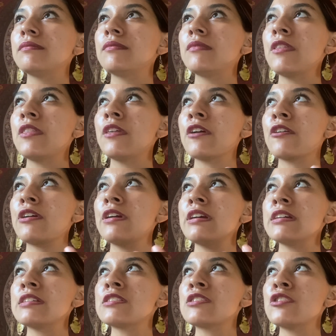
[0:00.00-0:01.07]
there
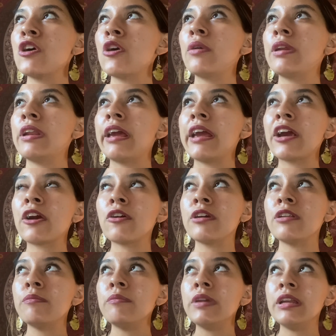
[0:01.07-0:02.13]
is no
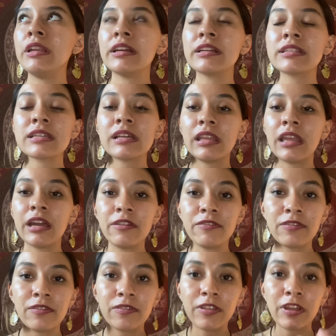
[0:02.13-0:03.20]
inherent meaning to life,
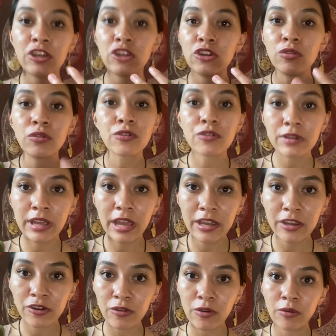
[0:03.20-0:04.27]
that you create
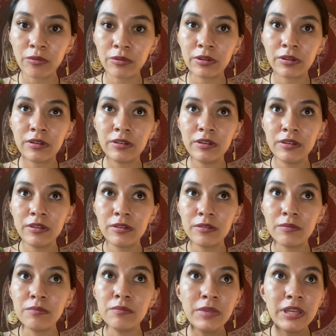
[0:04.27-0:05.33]
your own
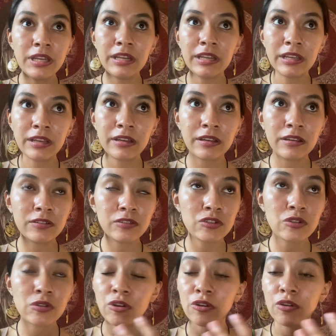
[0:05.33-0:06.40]
meaning
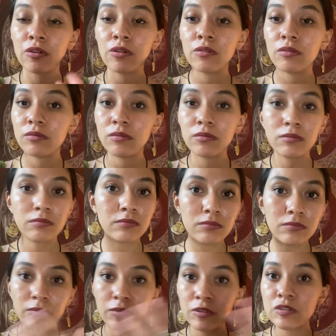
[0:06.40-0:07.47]
to
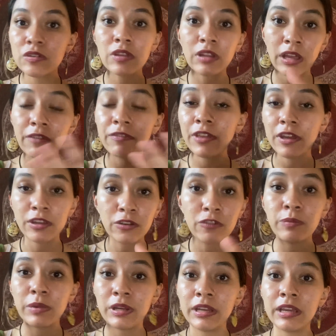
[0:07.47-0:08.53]
the life that you've
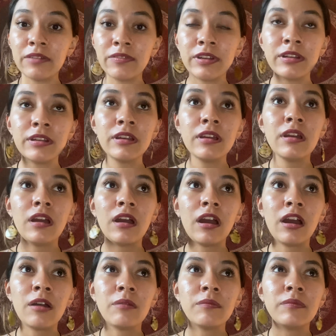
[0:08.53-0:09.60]
been given.
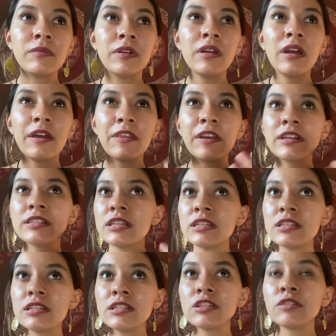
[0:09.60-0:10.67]
I think it's
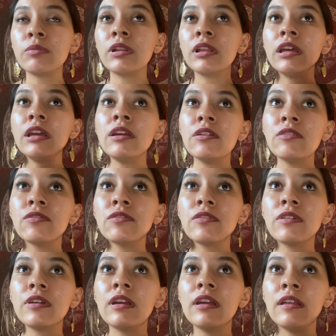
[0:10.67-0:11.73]
easy to believe
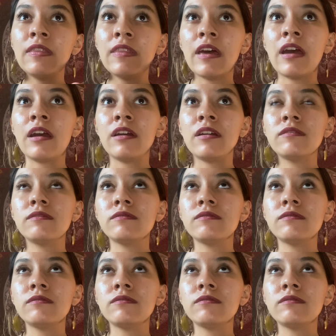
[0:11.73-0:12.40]
in that